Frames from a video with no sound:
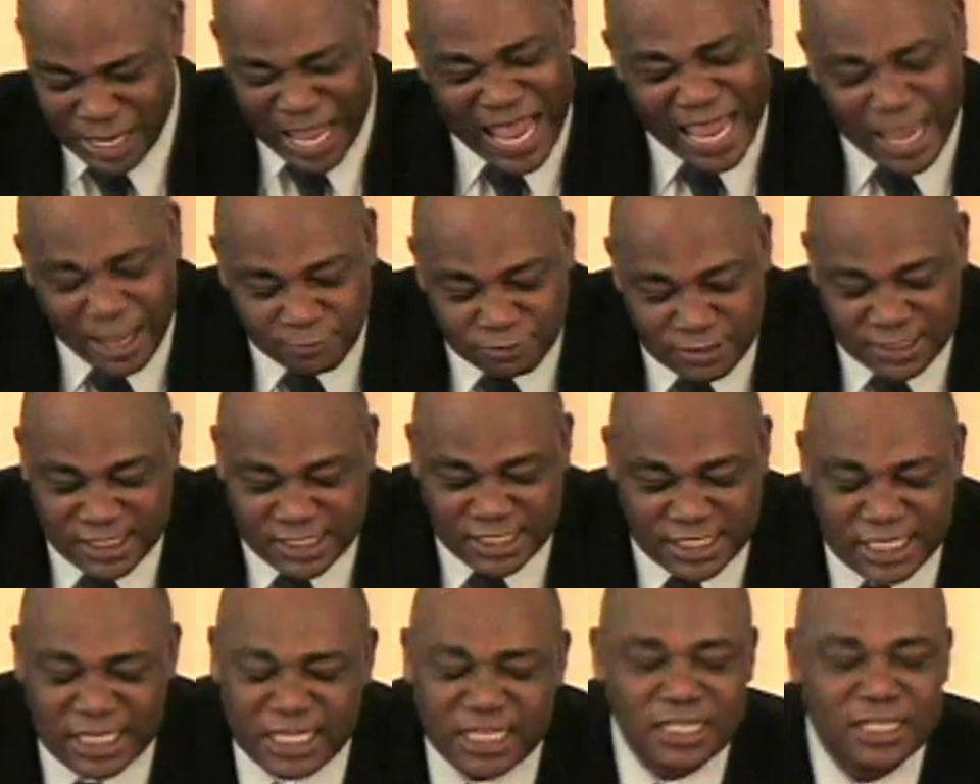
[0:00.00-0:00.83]
I have
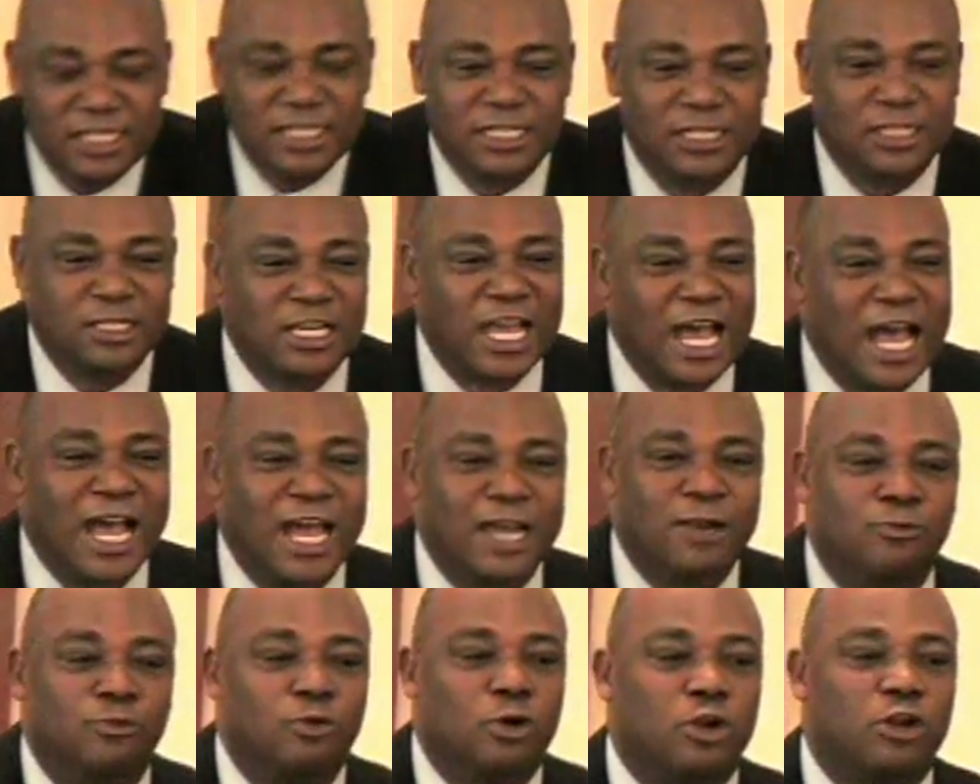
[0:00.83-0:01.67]
seen this
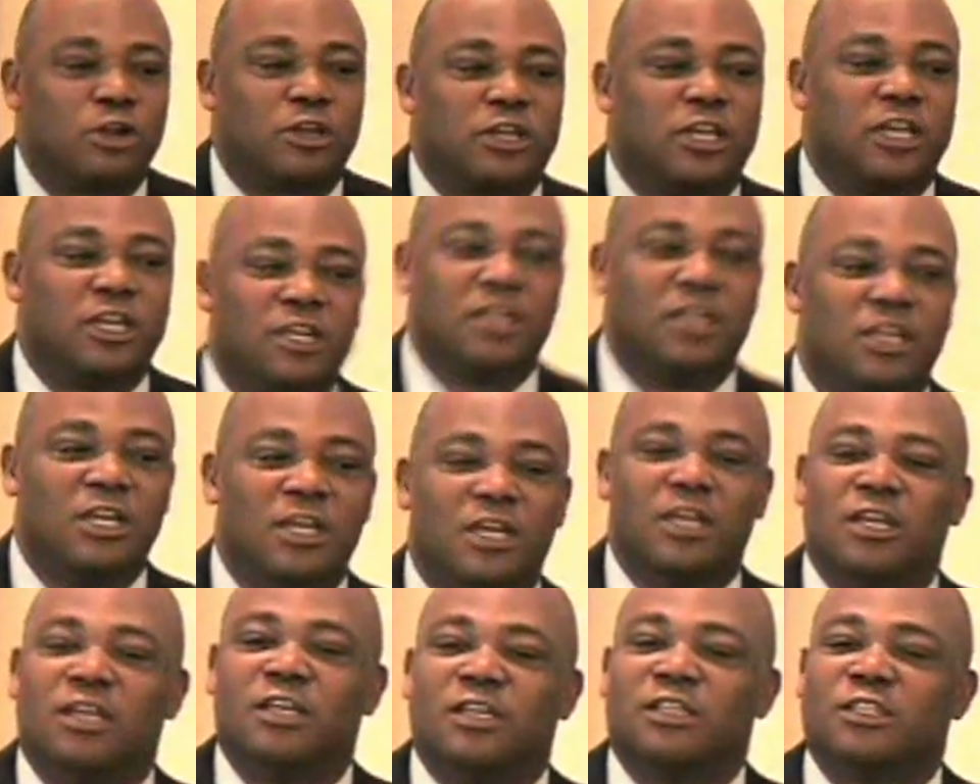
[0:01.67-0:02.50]
God working
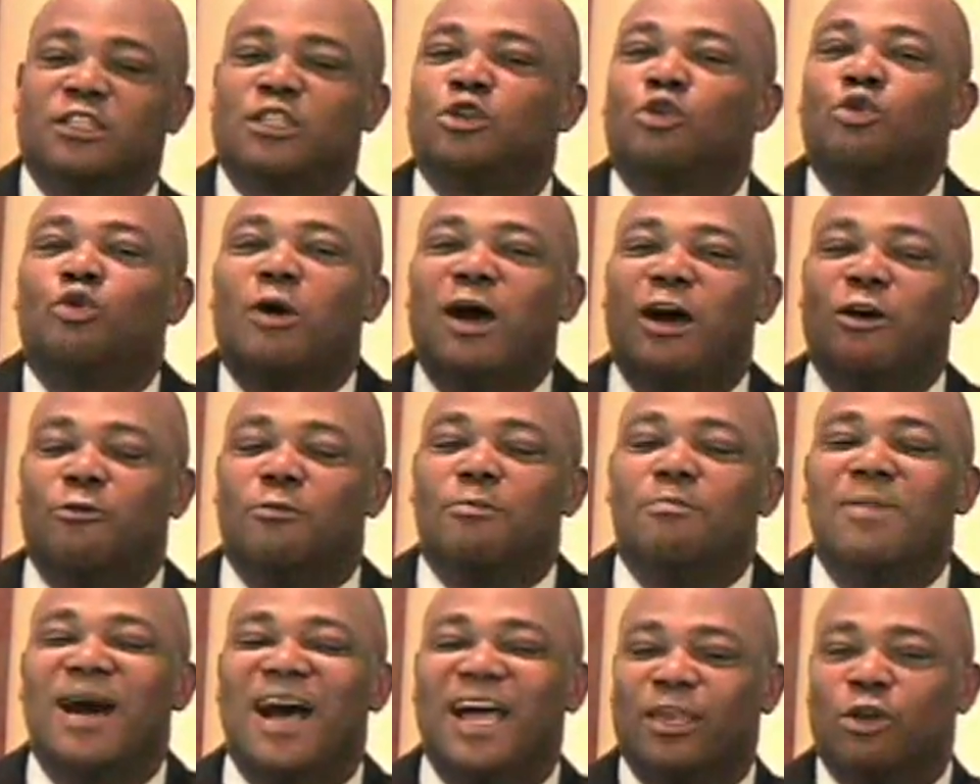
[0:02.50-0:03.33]

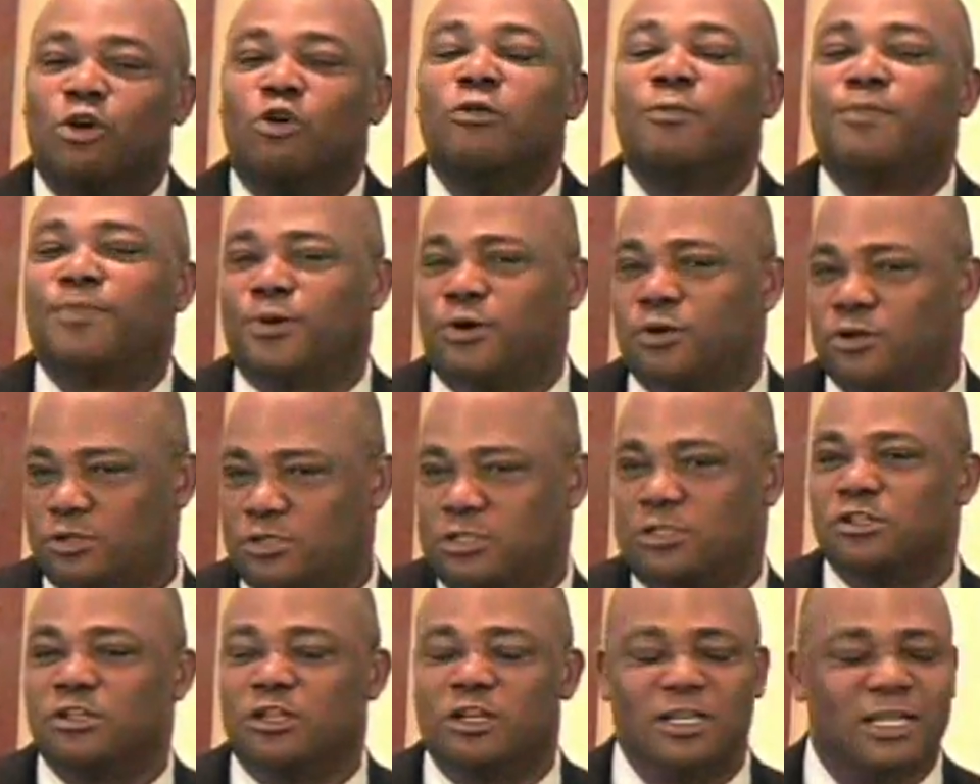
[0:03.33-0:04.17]
throughout my own
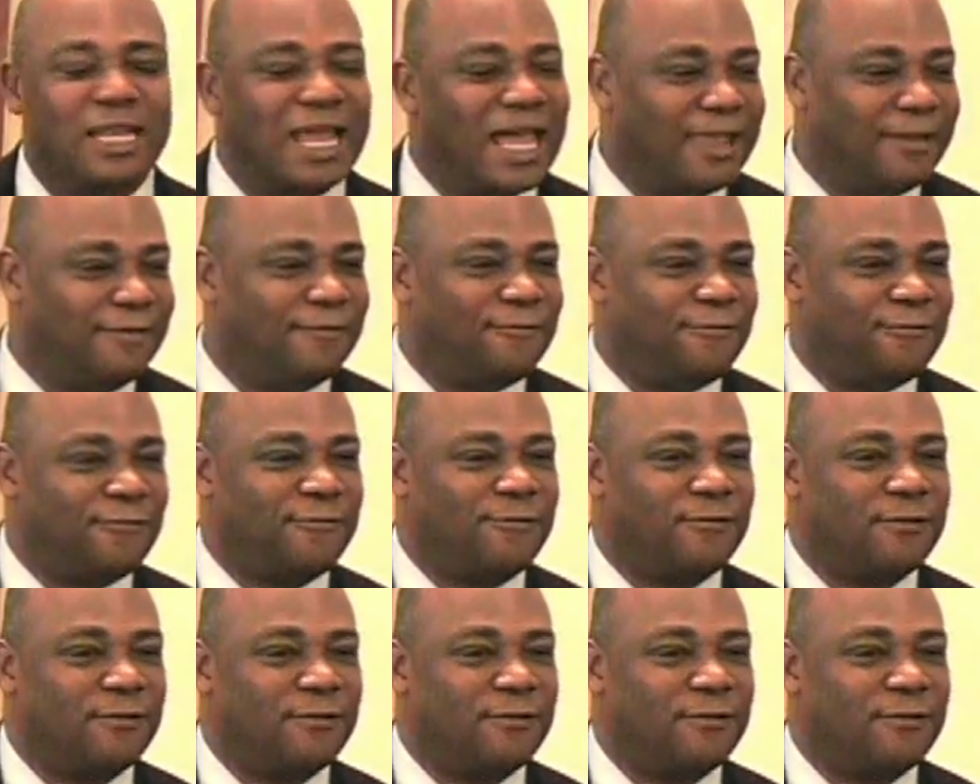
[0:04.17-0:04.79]
personal life.